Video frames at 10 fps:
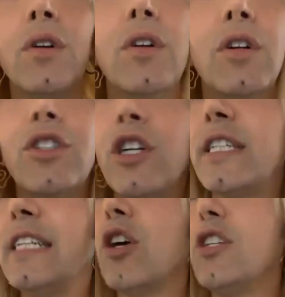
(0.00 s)
So you
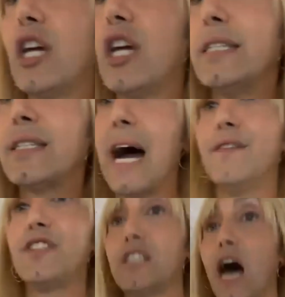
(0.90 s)
see, so it just kind
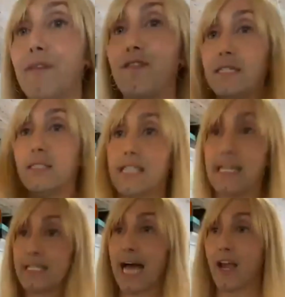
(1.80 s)
of softens the
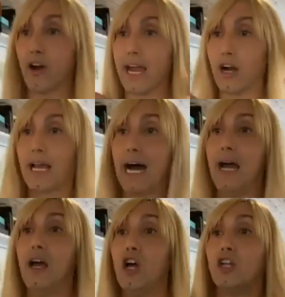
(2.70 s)
entire
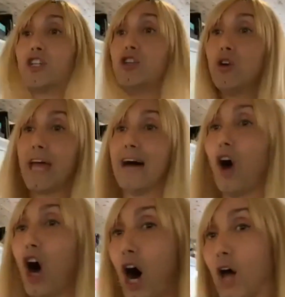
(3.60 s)
haircut so you don't have
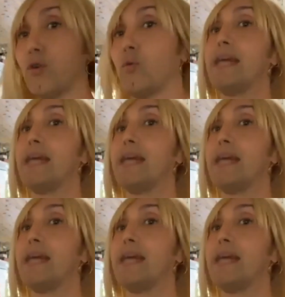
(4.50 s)
all the weight